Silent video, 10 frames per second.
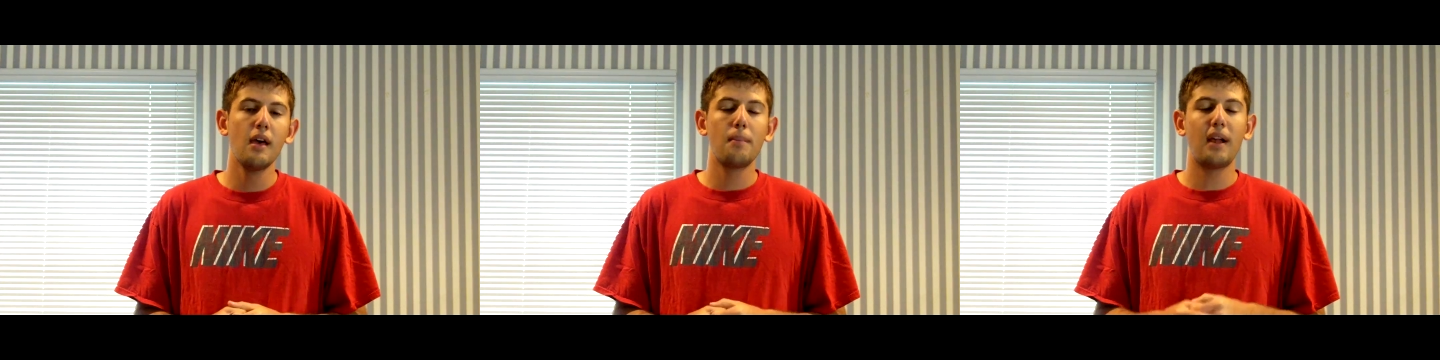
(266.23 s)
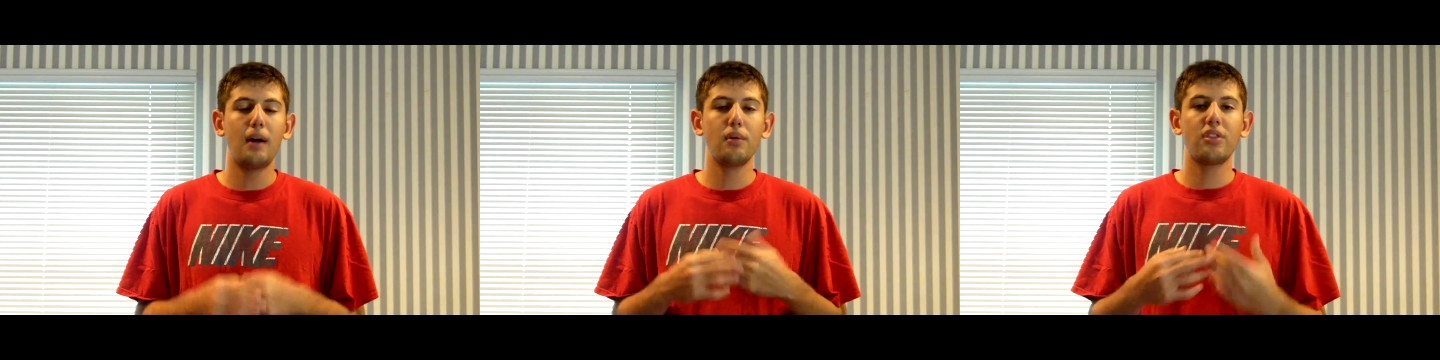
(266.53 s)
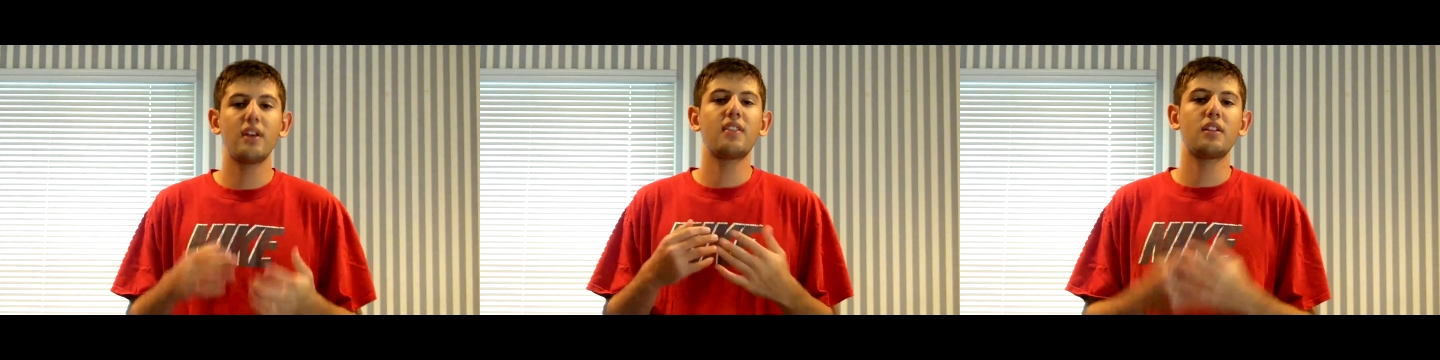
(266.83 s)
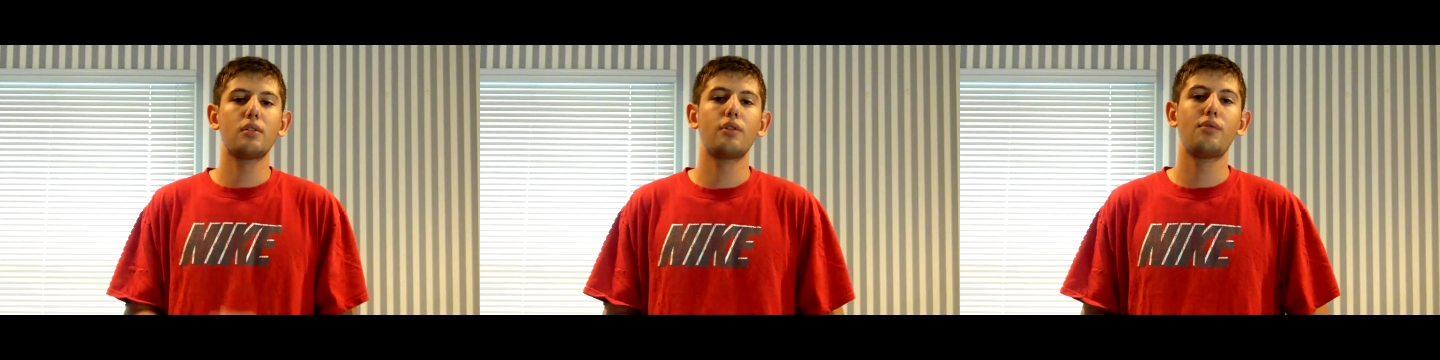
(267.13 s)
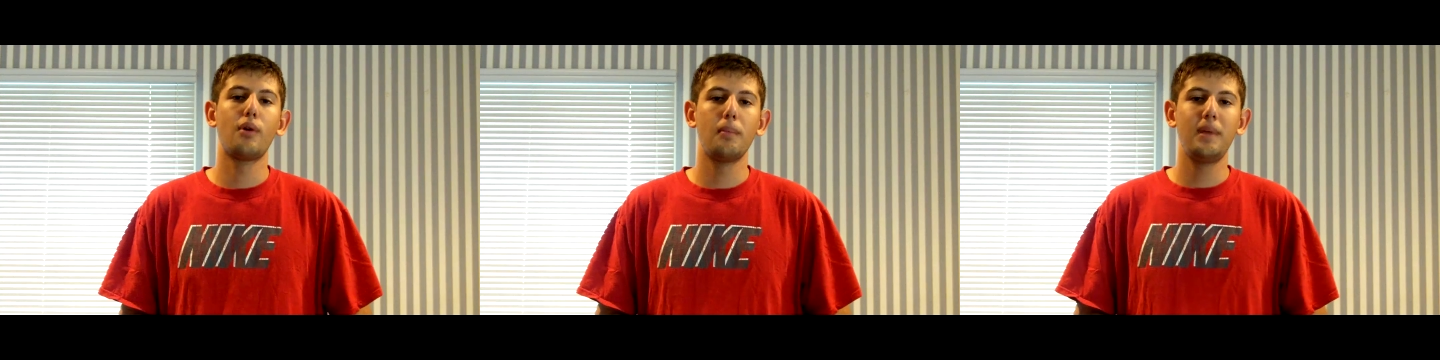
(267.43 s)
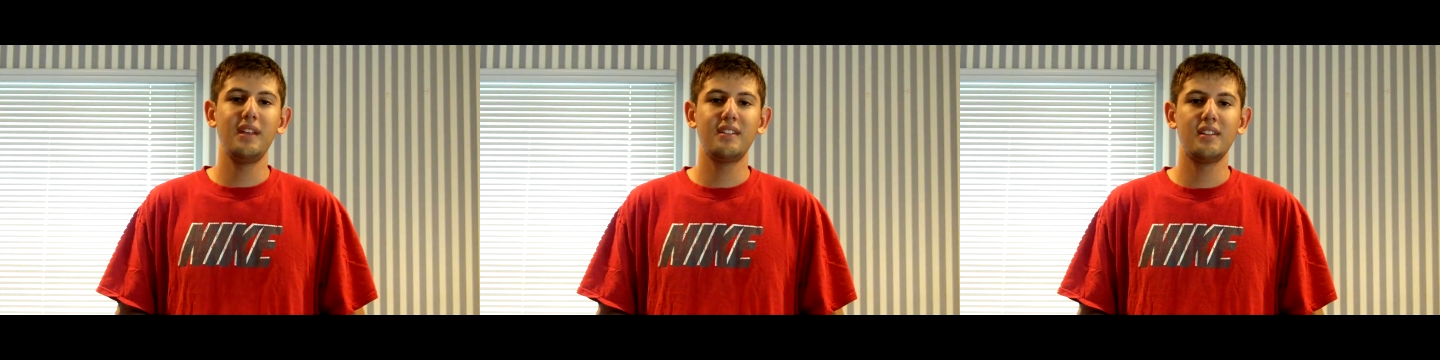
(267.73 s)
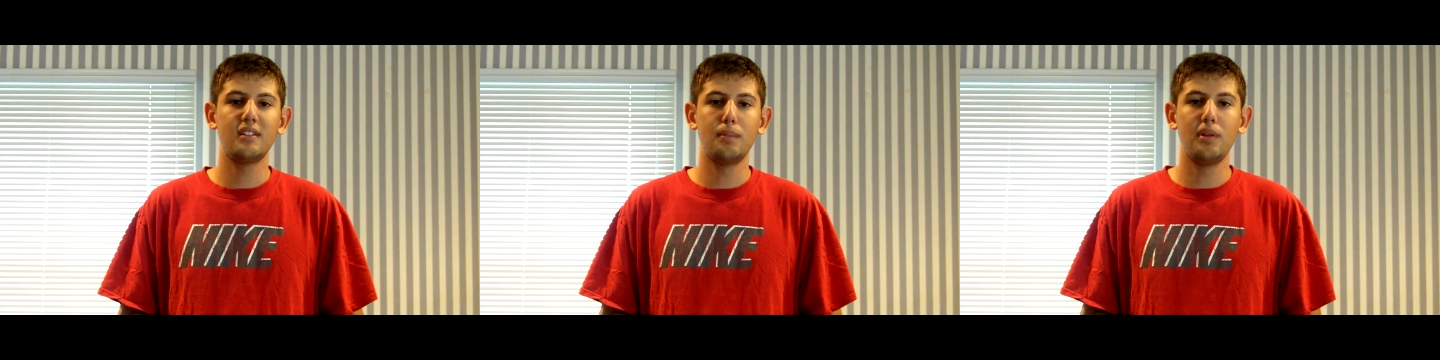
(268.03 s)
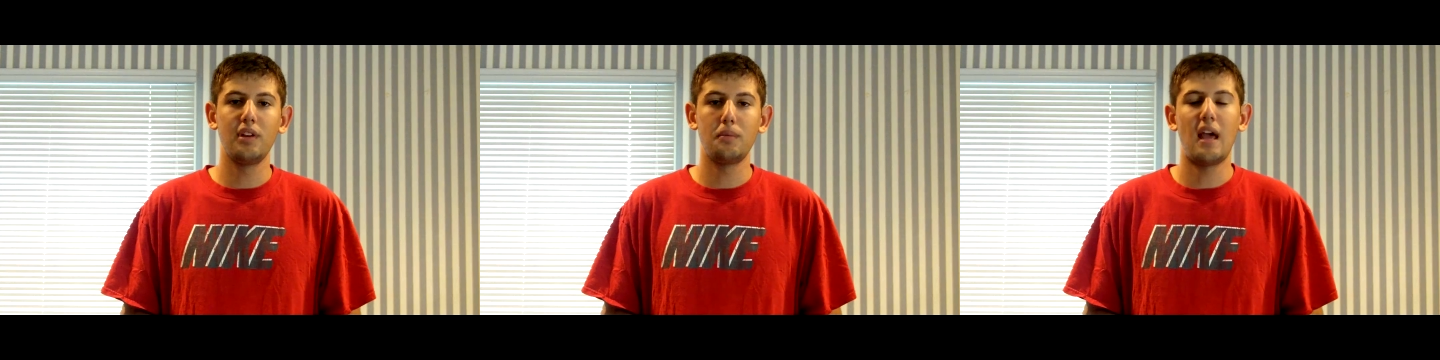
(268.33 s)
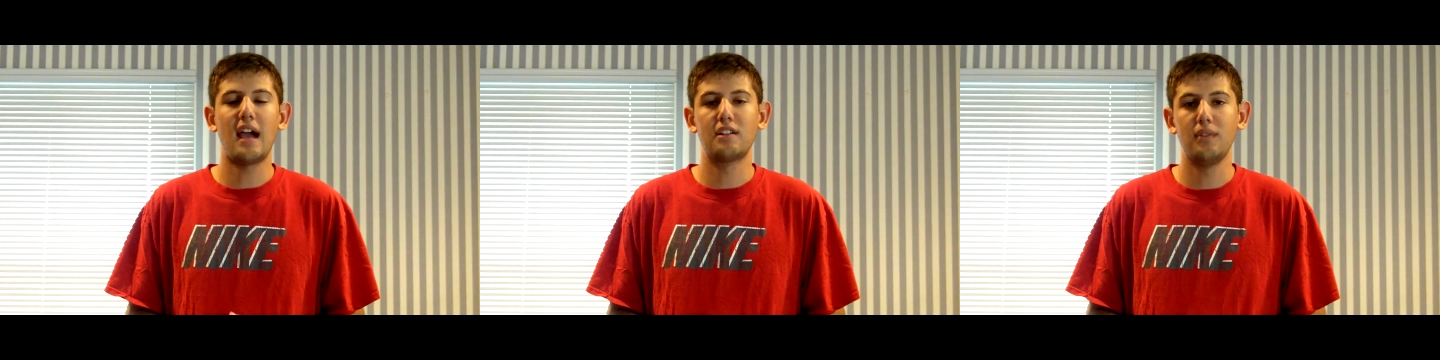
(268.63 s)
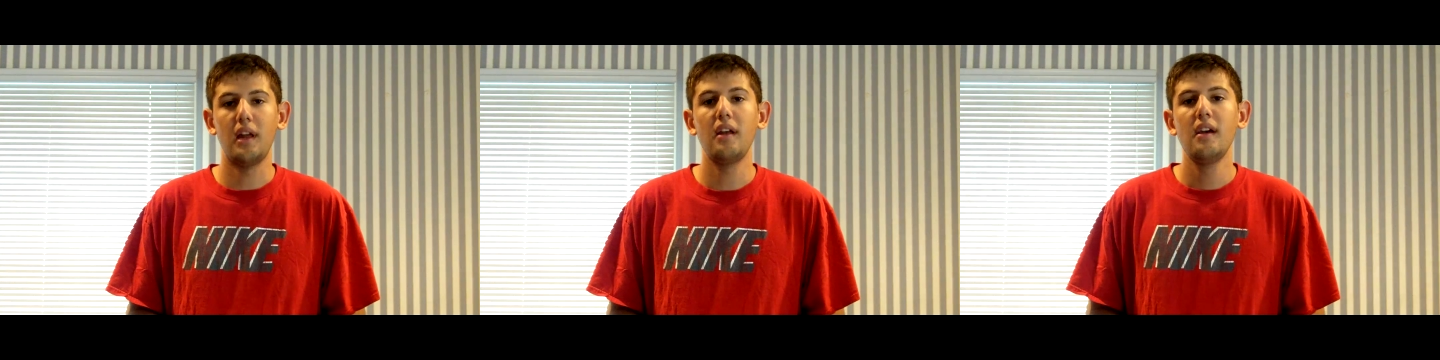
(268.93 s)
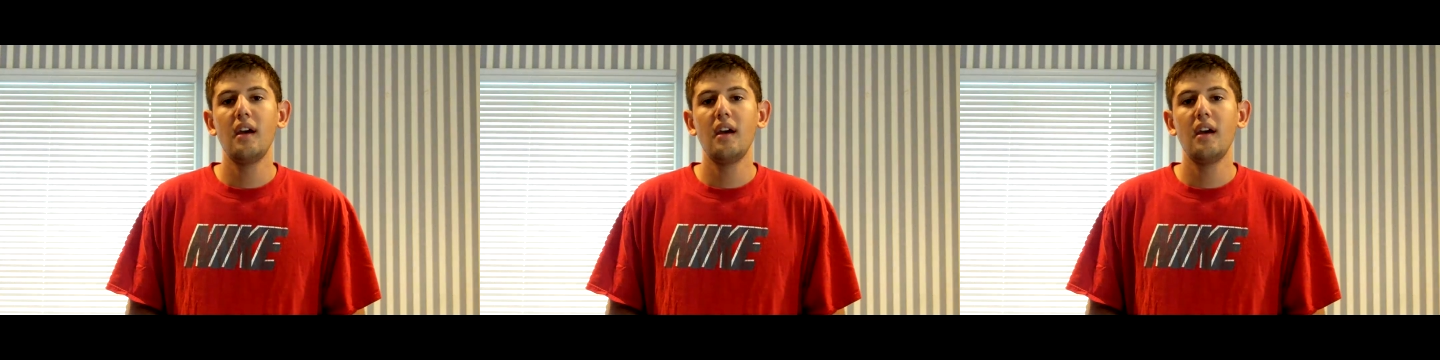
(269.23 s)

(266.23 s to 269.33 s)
but I would think that Sword of War and Peace's ability would activate.